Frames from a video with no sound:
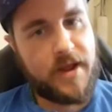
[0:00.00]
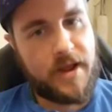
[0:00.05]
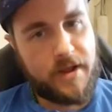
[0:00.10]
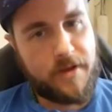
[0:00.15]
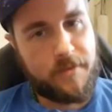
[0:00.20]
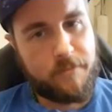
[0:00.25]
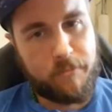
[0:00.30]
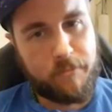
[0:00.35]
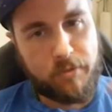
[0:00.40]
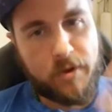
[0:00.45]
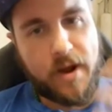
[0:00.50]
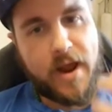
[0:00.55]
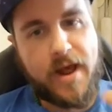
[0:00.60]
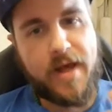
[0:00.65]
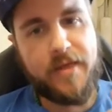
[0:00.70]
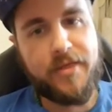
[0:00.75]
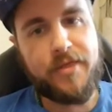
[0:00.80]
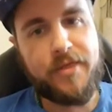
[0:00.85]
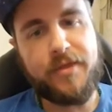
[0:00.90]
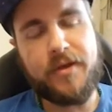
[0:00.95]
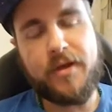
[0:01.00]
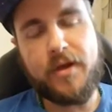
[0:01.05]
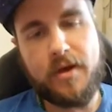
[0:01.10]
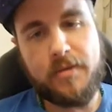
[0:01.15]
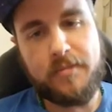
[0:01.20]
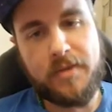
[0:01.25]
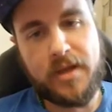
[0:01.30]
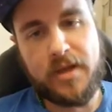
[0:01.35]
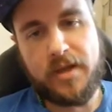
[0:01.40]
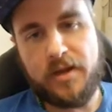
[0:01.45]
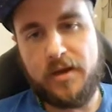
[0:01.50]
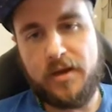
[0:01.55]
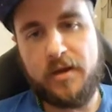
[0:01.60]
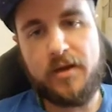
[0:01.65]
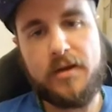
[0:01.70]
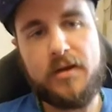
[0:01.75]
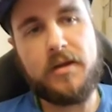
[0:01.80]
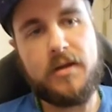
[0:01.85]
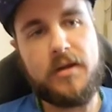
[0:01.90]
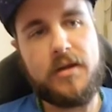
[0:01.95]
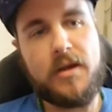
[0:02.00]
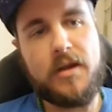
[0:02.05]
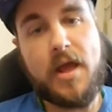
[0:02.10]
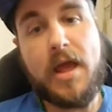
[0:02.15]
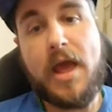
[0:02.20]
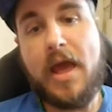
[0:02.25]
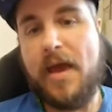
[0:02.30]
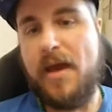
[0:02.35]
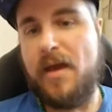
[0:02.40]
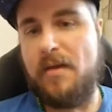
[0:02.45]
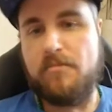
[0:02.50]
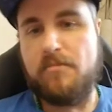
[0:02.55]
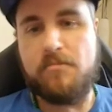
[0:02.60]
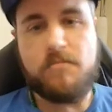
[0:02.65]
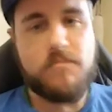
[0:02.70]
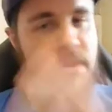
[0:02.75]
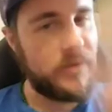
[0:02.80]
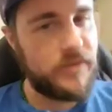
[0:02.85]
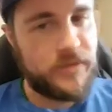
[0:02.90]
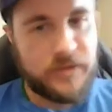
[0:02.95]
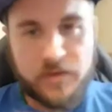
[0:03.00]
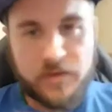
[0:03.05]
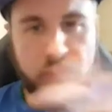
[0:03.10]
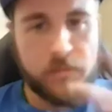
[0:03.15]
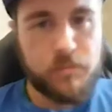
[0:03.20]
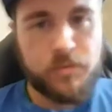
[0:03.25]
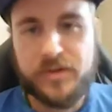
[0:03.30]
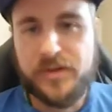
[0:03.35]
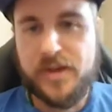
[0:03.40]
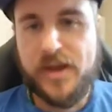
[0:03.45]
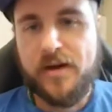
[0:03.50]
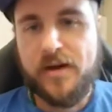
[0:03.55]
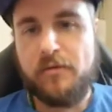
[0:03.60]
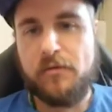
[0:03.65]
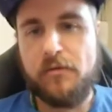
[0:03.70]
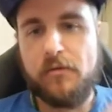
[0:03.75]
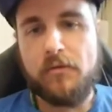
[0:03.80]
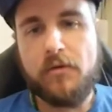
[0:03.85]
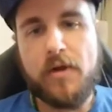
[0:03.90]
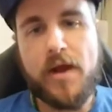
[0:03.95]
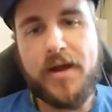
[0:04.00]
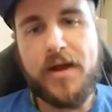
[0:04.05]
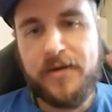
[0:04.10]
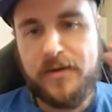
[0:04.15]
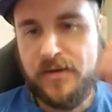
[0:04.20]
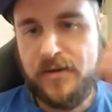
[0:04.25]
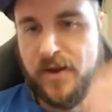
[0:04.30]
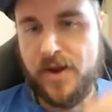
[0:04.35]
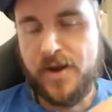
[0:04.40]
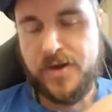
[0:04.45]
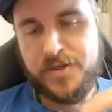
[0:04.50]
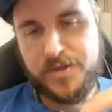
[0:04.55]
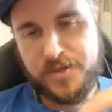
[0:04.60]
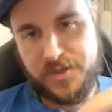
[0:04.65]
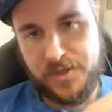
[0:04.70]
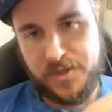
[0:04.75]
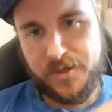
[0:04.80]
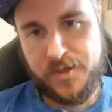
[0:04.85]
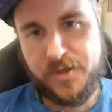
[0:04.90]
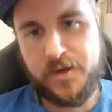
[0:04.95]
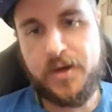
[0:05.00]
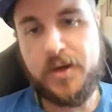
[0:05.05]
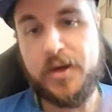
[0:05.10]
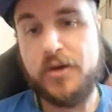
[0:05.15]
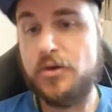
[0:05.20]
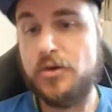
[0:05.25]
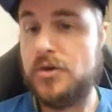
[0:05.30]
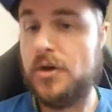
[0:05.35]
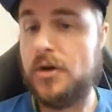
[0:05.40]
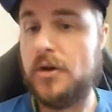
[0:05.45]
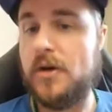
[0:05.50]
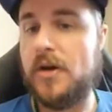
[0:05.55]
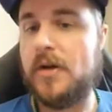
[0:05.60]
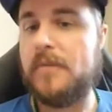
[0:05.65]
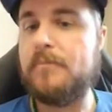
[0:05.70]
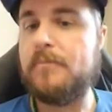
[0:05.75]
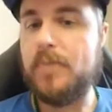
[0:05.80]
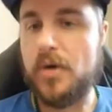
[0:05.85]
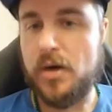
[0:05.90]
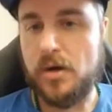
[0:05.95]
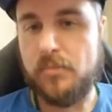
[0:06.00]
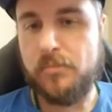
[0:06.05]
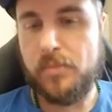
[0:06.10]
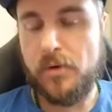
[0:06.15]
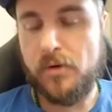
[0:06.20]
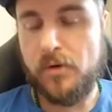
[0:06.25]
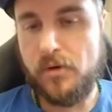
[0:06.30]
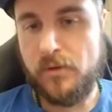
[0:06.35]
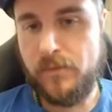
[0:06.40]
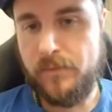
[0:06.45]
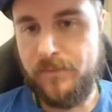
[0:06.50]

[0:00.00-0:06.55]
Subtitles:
breath coming in and mixing up with that red tension and turning purple.